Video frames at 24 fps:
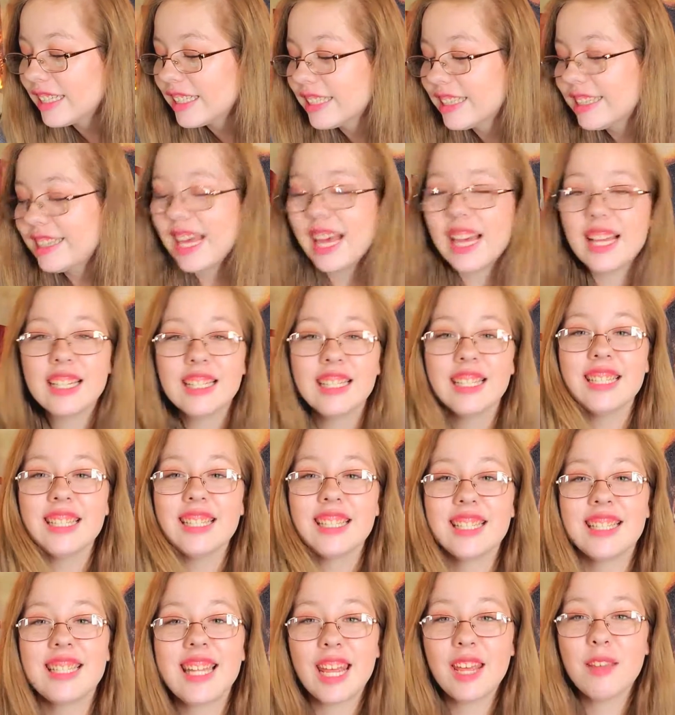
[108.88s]
that is a
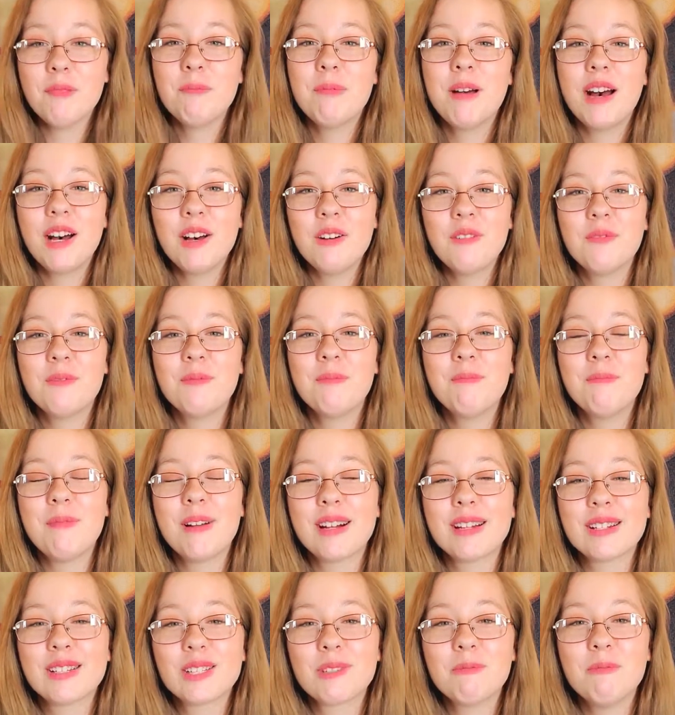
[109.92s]
Stay Puft
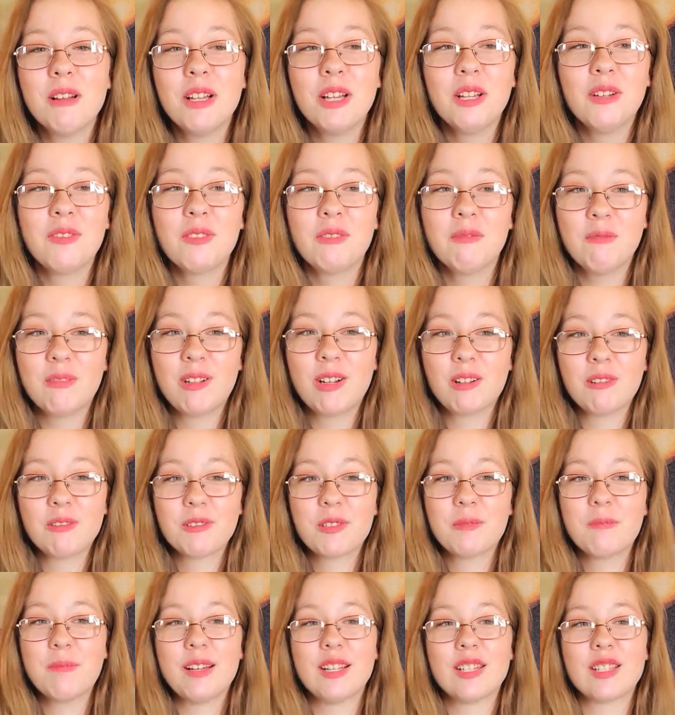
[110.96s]
Marshmallow from
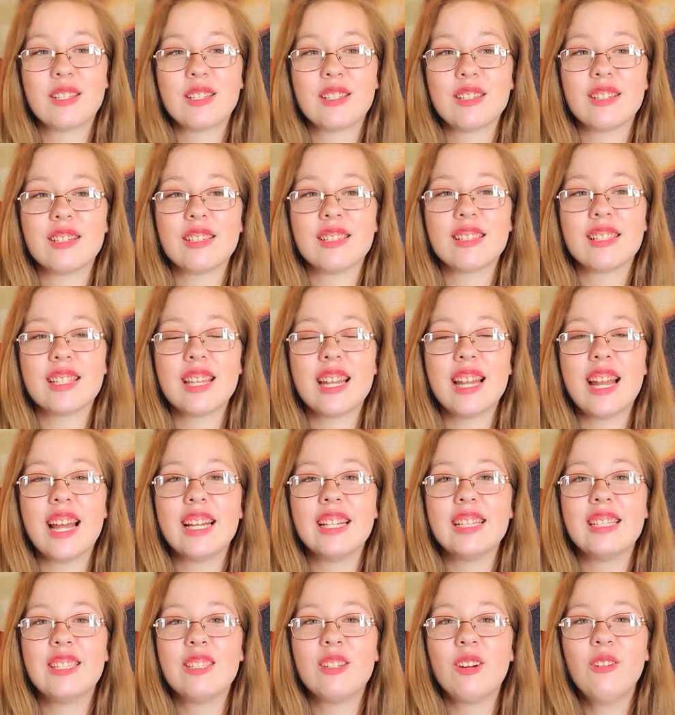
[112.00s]
Ghostbusters. And
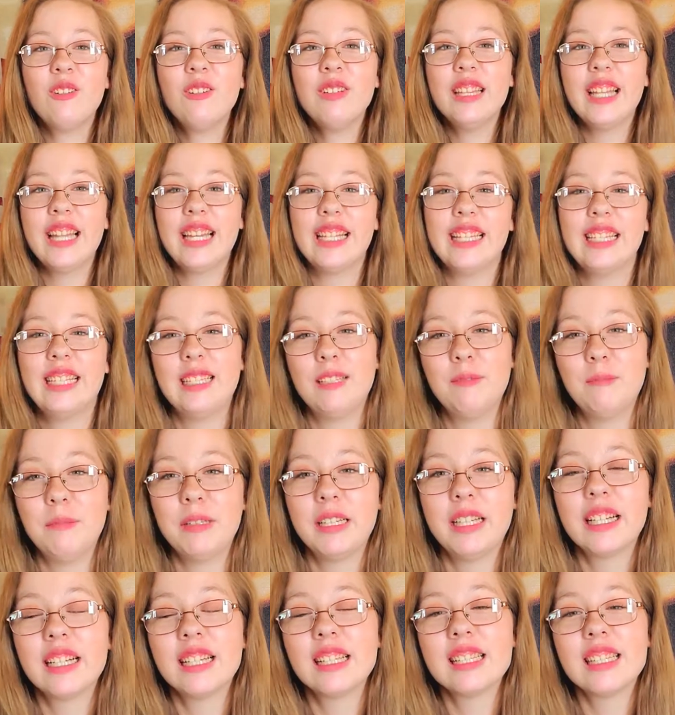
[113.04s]
I don't like him
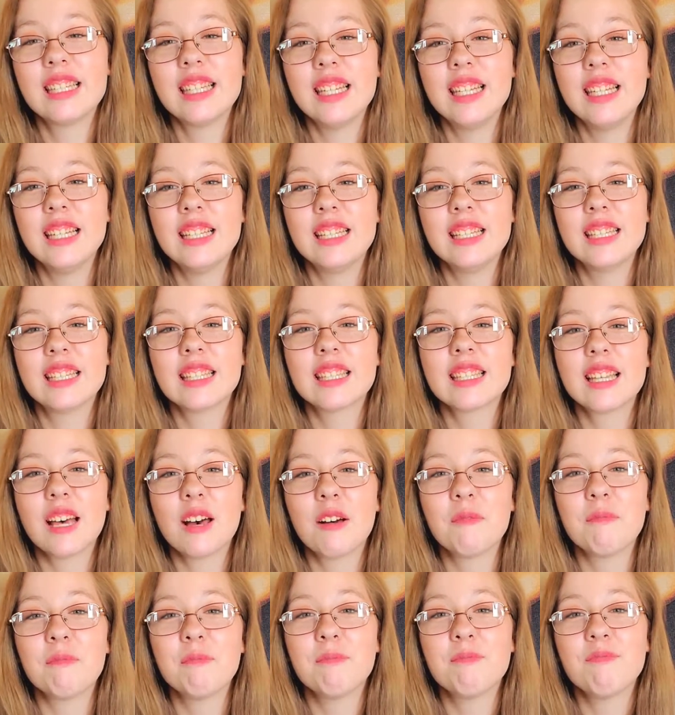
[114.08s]
because he's
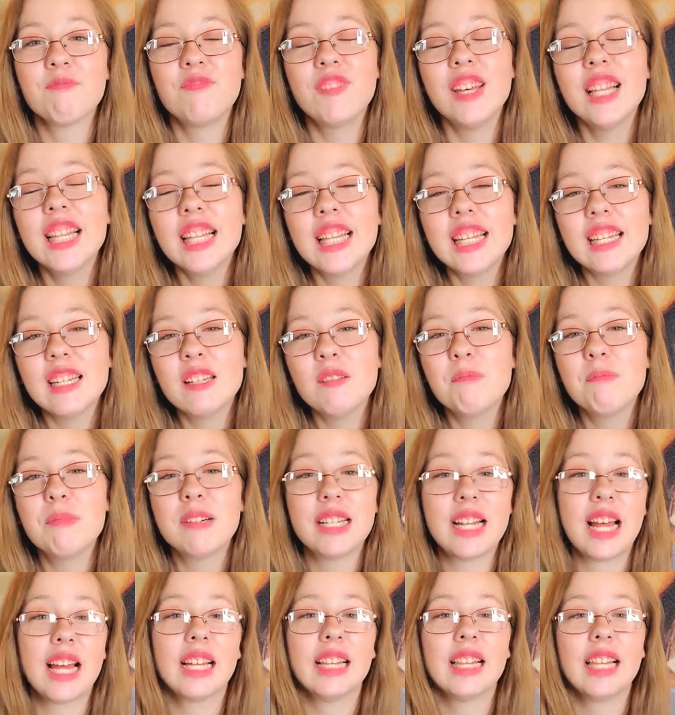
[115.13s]
a villain,
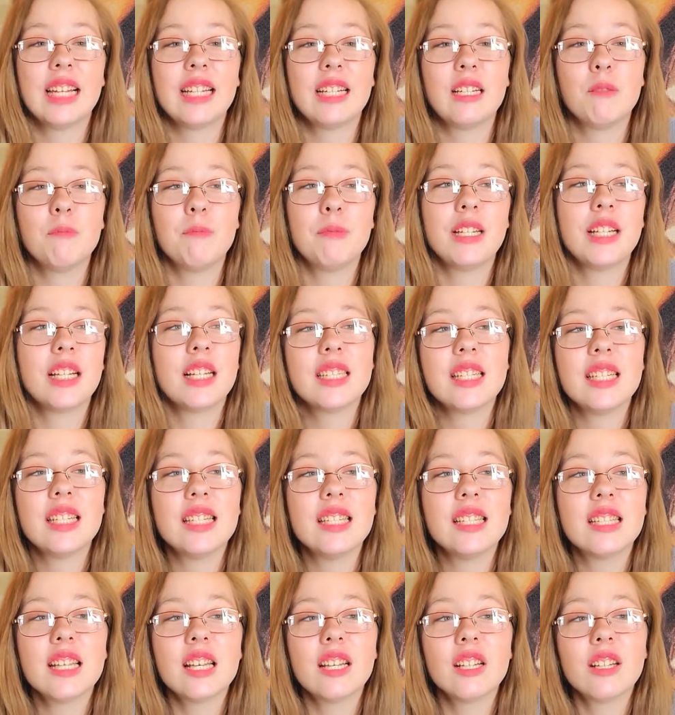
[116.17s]
but I like him because
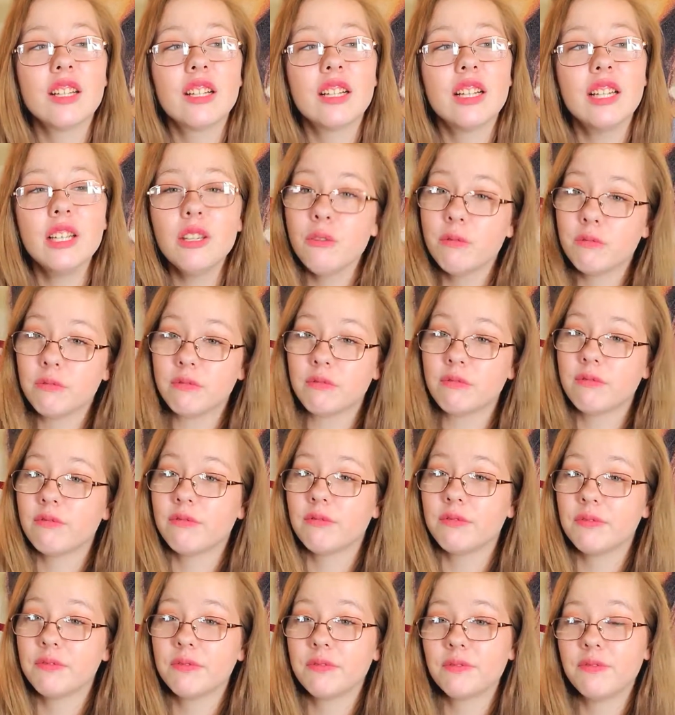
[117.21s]
he's a cute
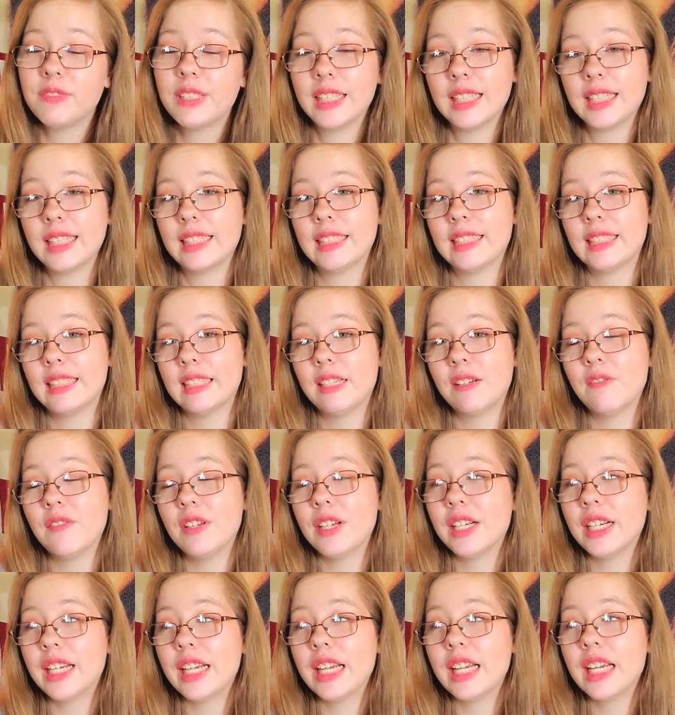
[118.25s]
villain, a
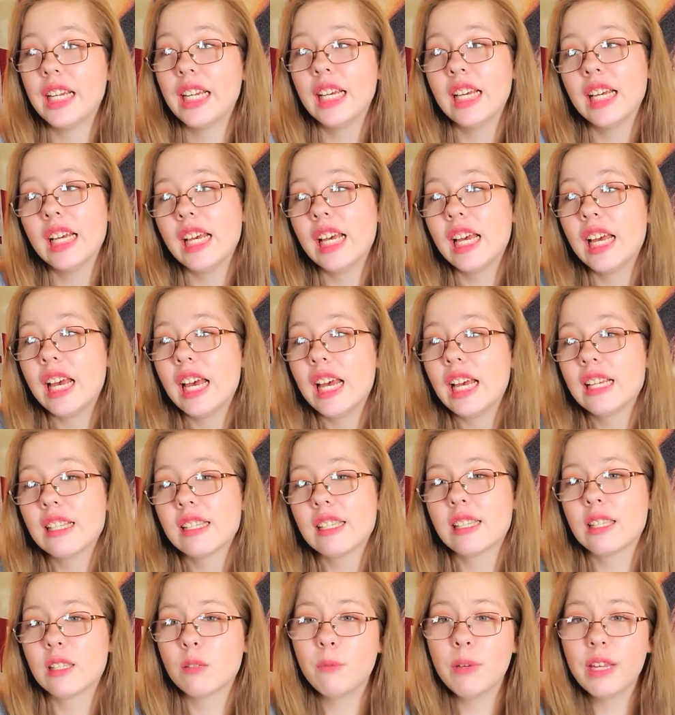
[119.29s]
very
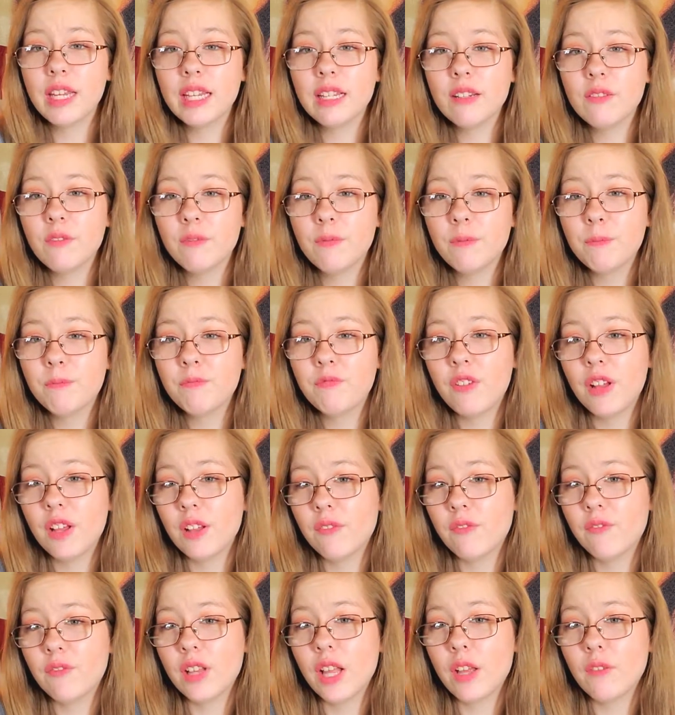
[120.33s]
sweet and
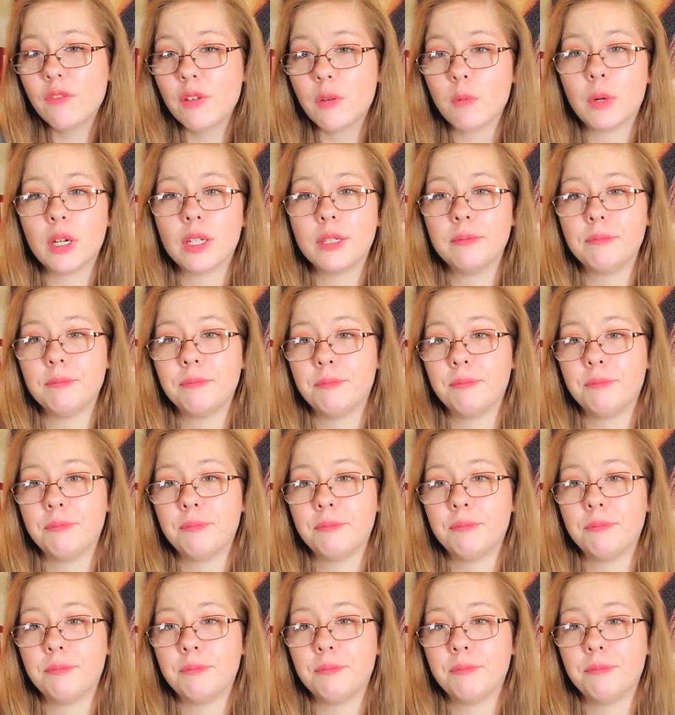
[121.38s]
fluffy one.